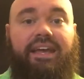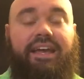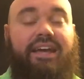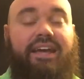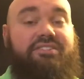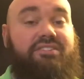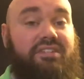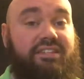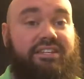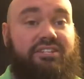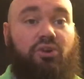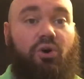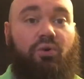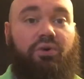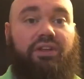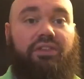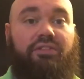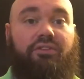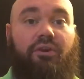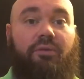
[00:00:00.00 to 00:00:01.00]
Estelí's
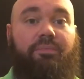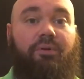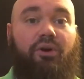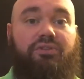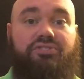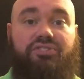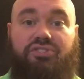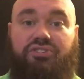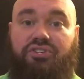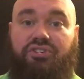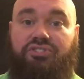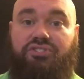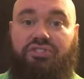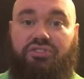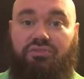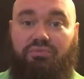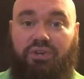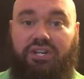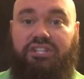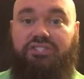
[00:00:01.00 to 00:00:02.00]
holding their opponents to just
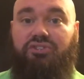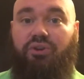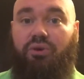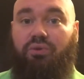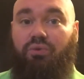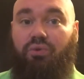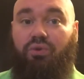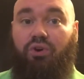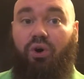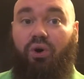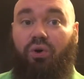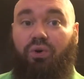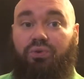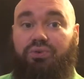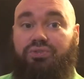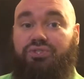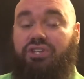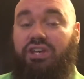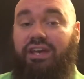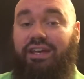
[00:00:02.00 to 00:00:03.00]
3 total
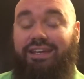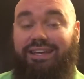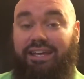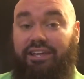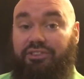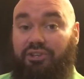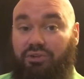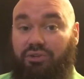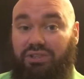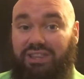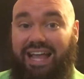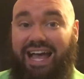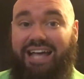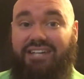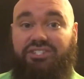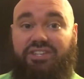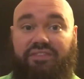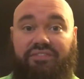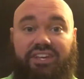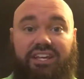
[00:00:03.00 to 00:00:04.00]
goals in their
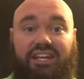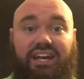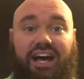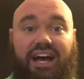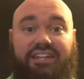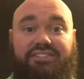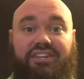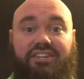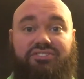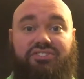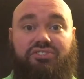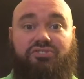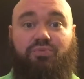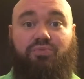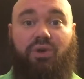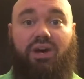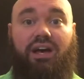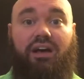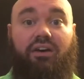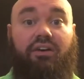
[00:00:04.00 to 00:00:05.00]
last 7 contests as
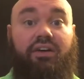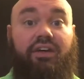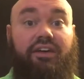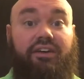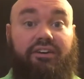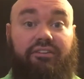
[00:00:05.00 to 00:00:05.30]
well.